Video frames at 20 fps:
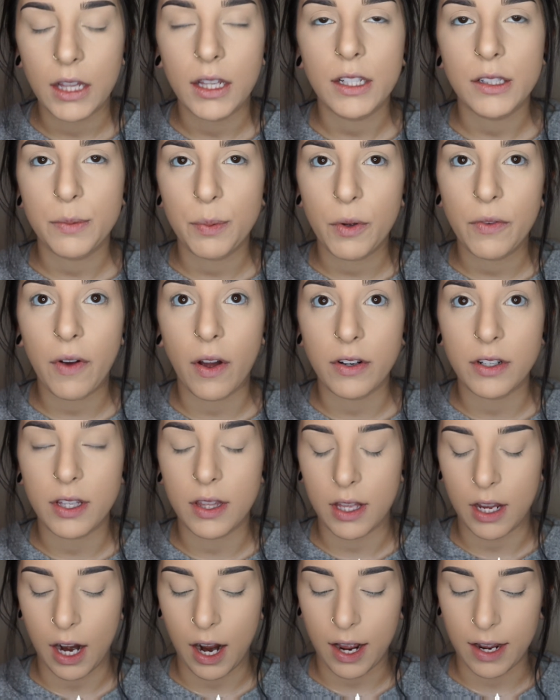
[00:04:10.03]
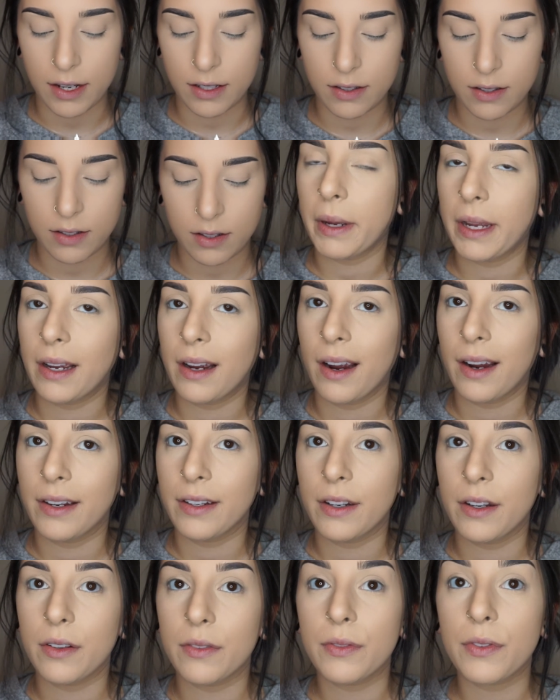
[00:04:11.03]
Let's move on to the eyes. My
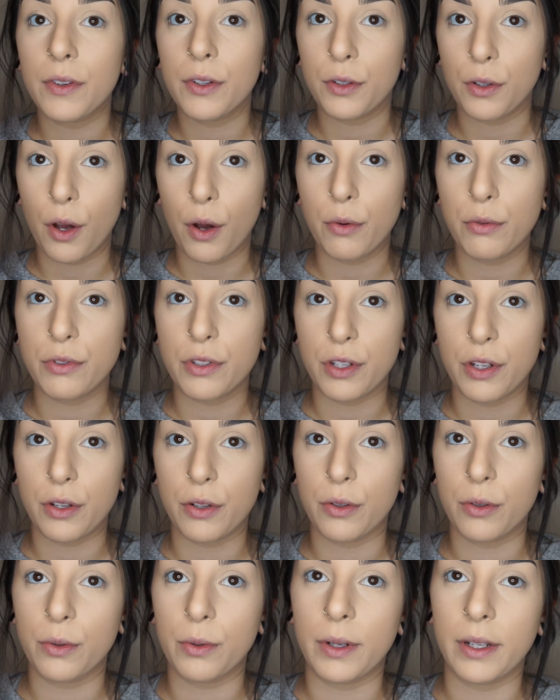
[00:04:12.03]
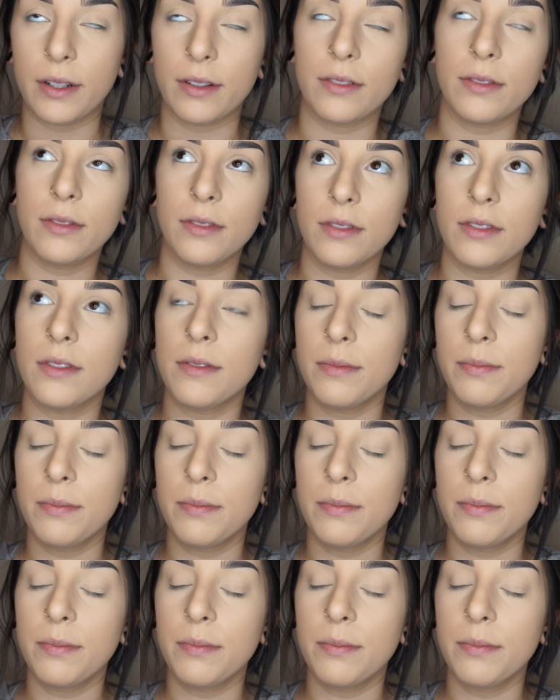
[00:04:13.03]
kind of go-to, and